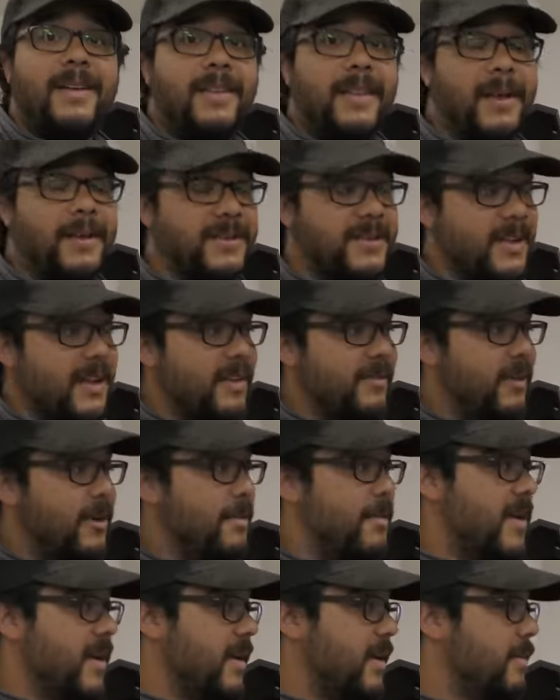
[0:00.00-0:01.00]
And that was kind of our
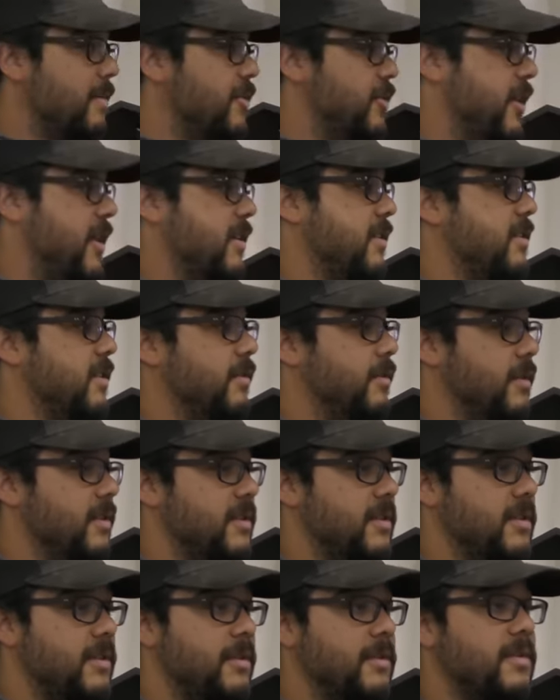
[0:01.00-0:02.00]
main objective
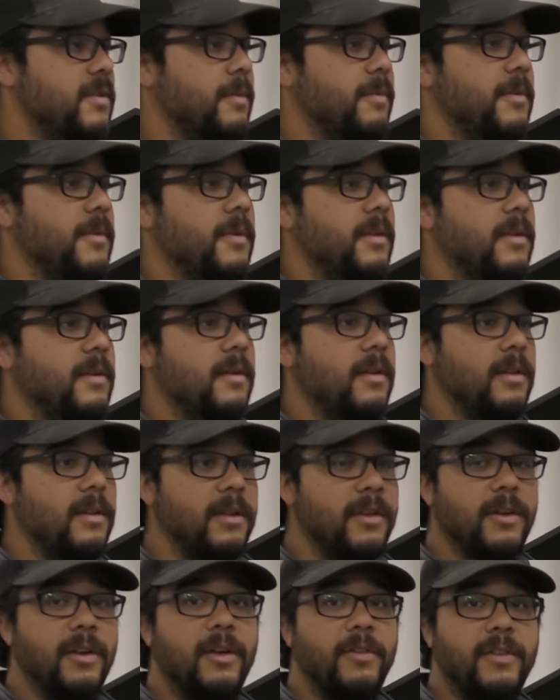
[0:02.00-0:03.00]
was to do something a
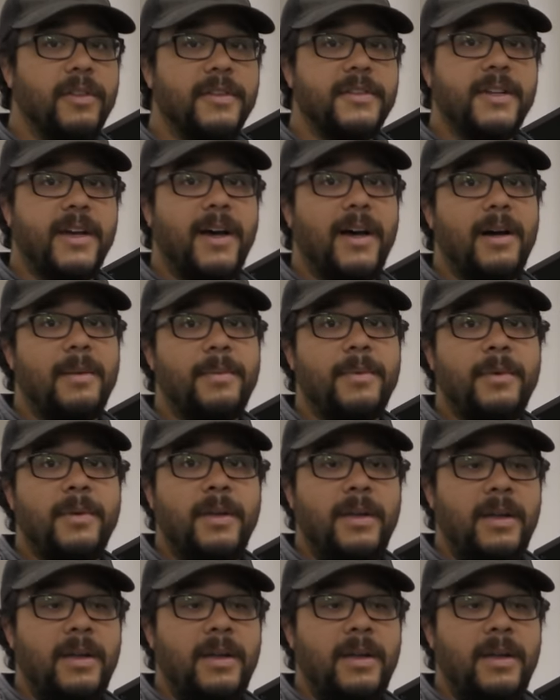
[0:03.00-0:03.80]
little over the top,